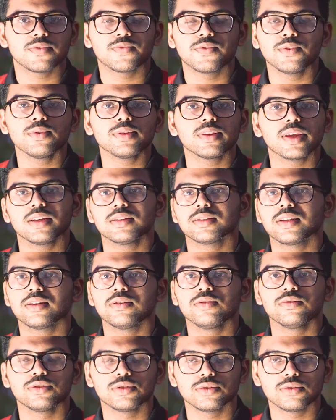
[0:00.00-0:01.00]
a few things that
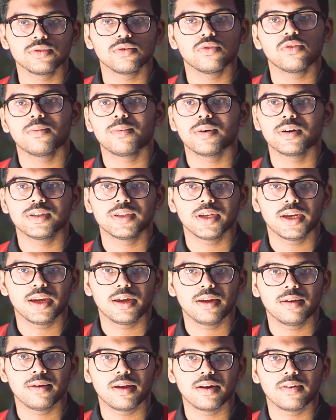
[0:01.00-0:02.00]
you should know about
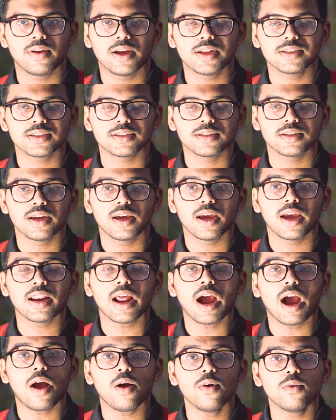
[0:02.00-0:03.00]
JEE Advanced and
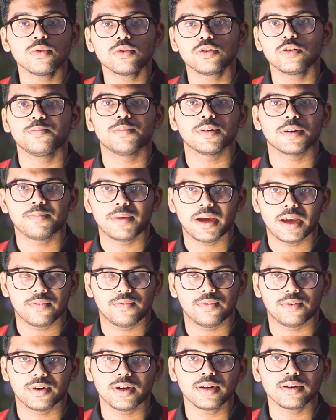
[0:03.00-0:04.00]
how to prepare
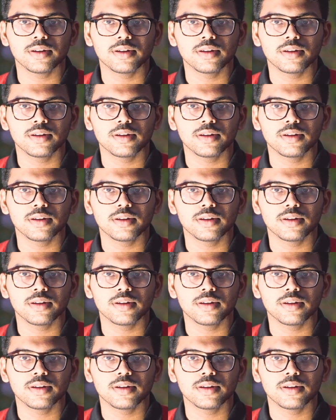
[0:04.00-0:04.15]
for it.